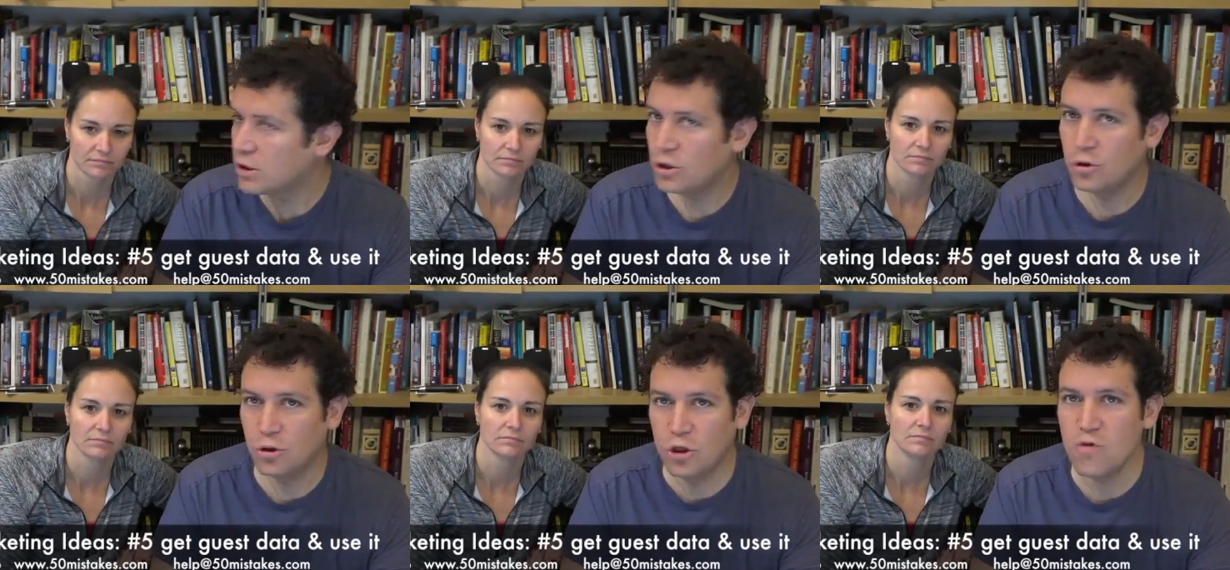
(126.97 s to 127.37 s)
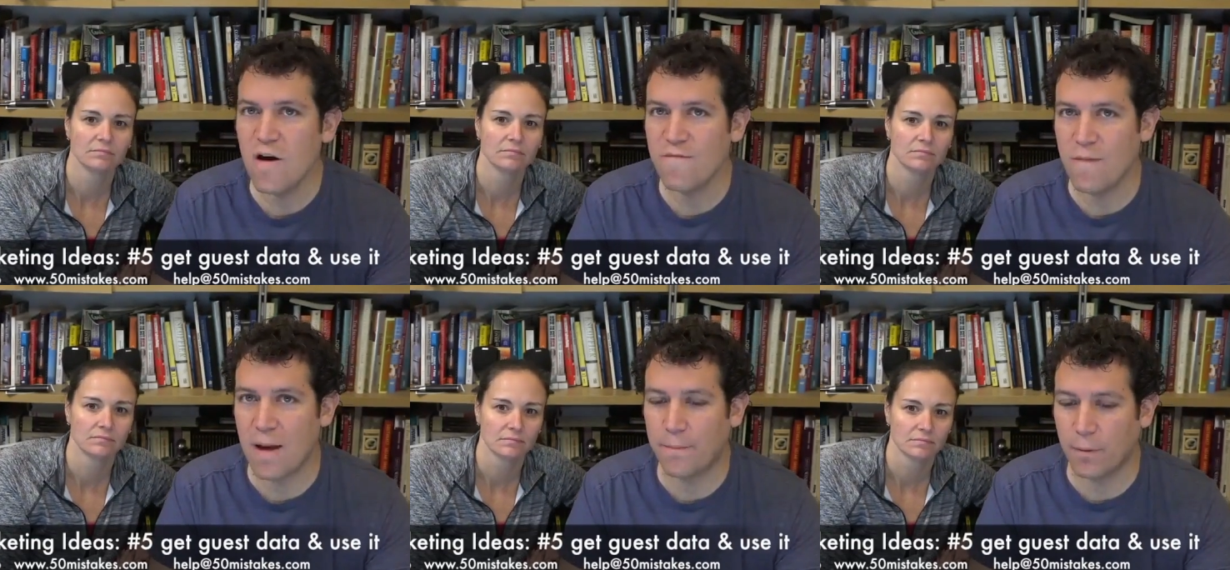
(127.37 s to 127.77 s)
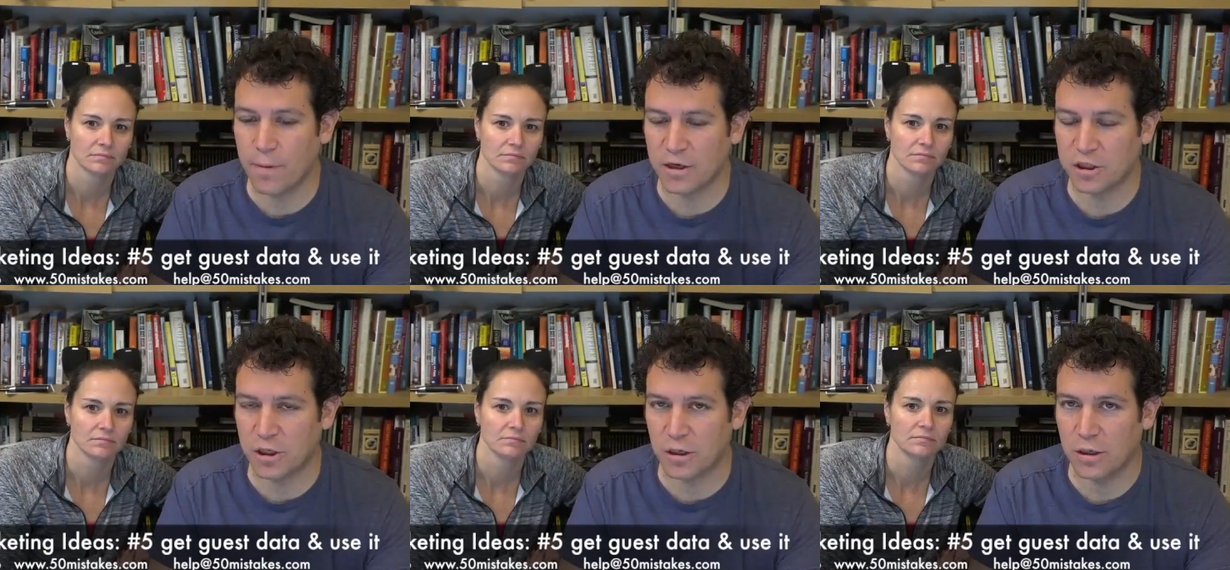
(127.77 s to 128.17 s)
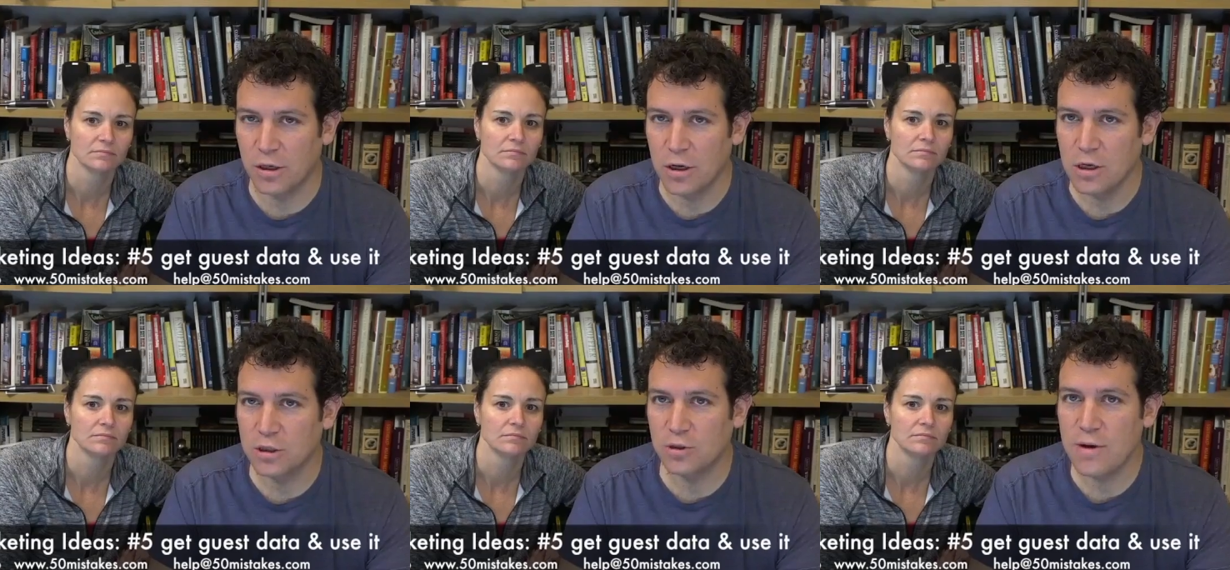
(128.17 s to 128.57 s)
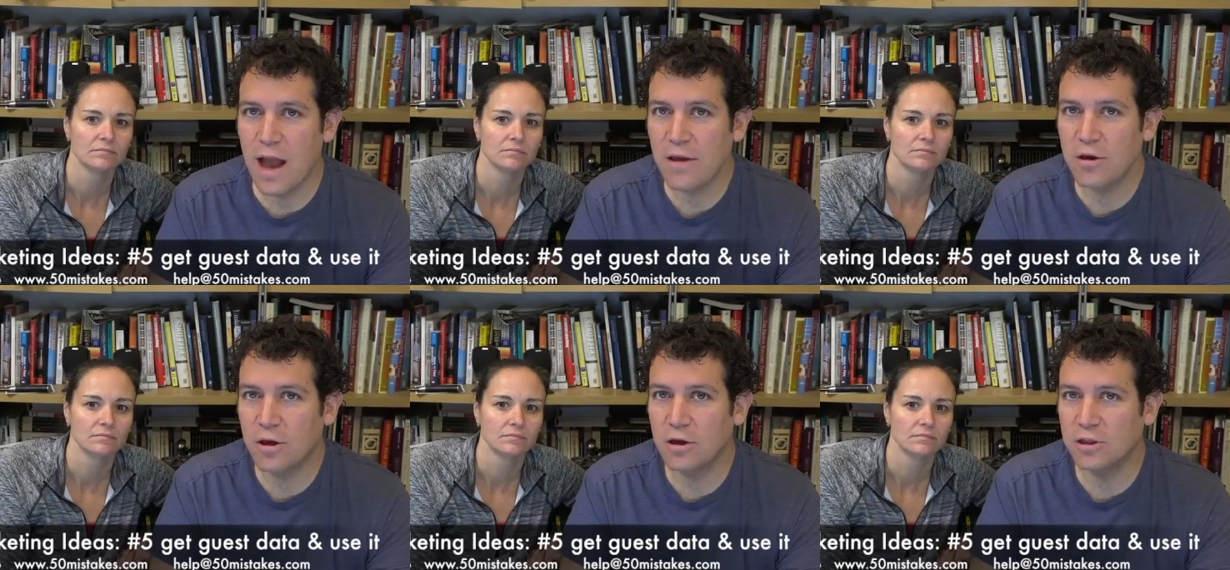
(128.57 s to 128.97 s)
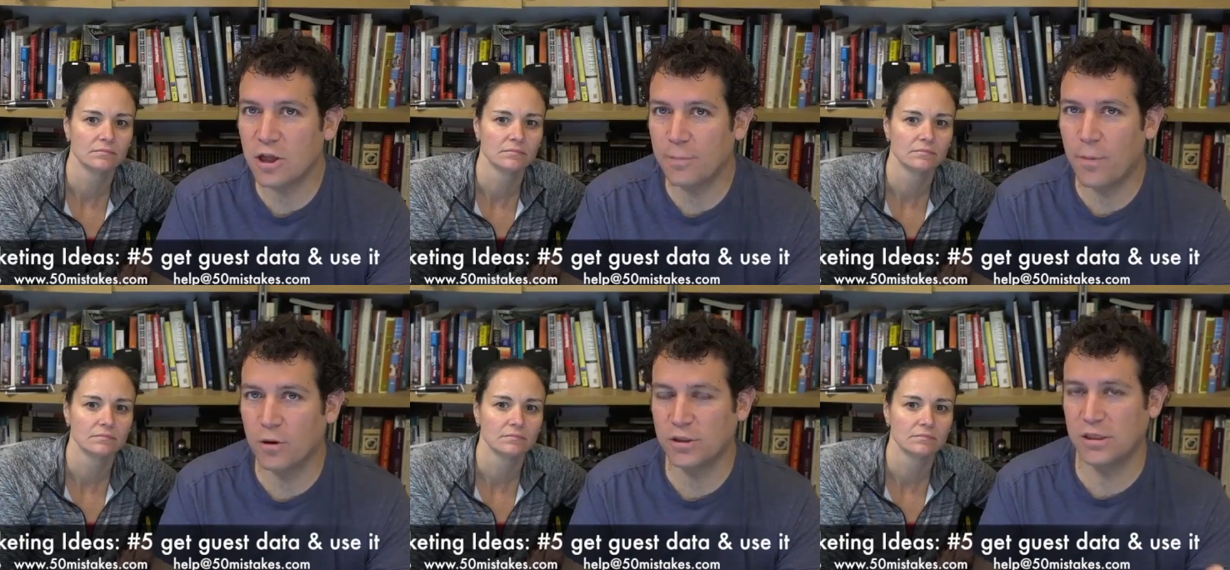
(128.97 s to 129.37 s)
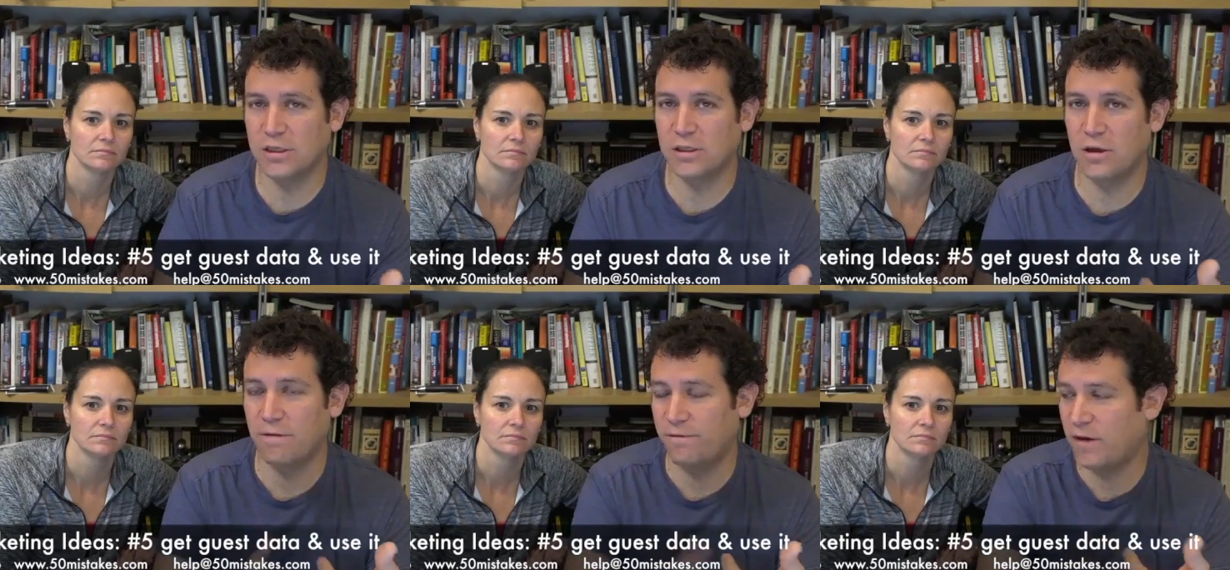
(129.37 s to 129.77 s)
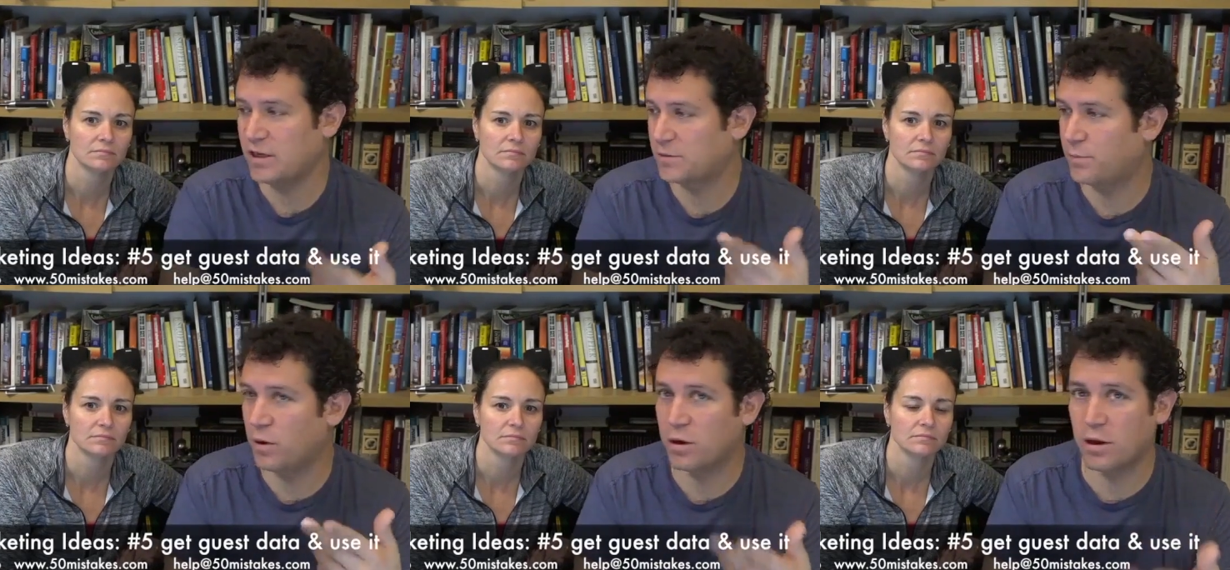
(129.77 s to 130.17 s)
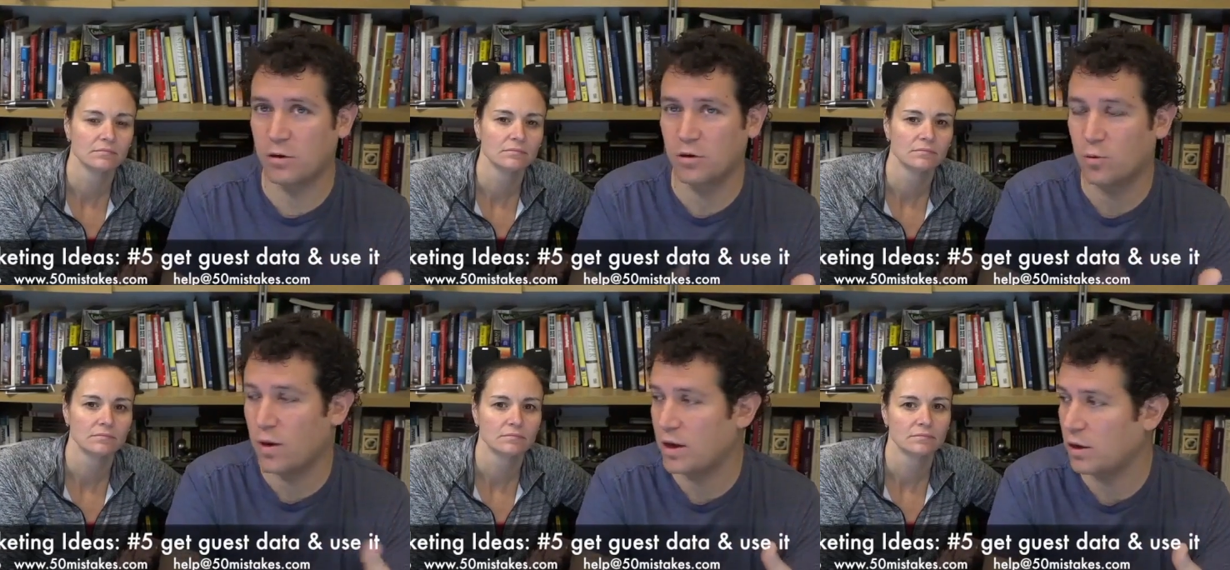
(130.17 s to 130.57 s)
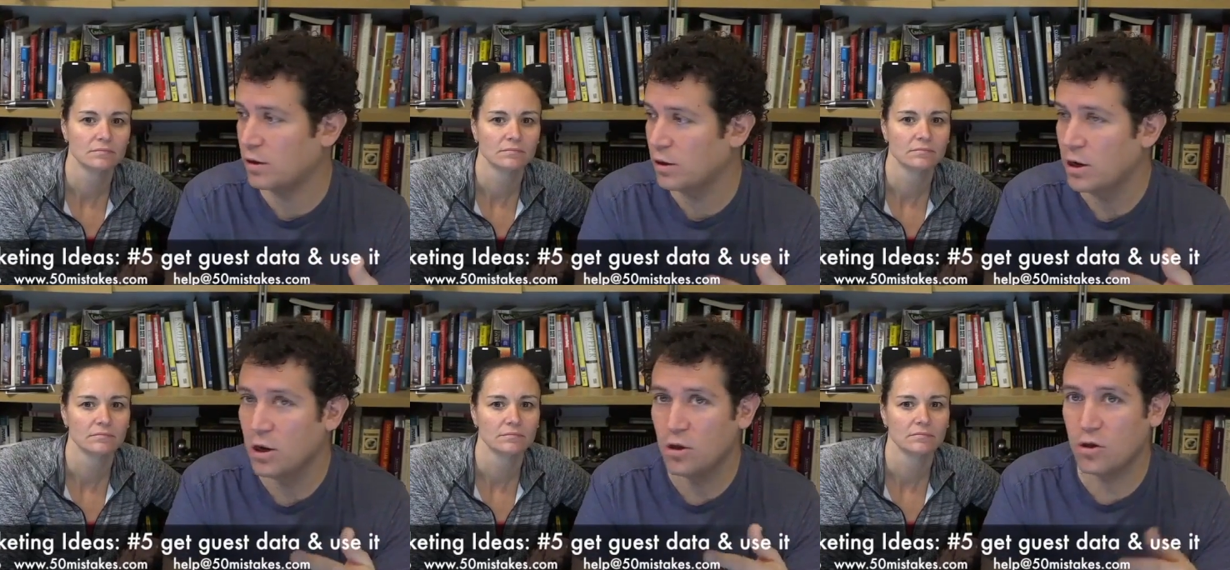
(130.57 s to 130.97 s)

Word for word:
Speaker 1: You do have my permission. So now you can start posting these on Facebook and Twitter.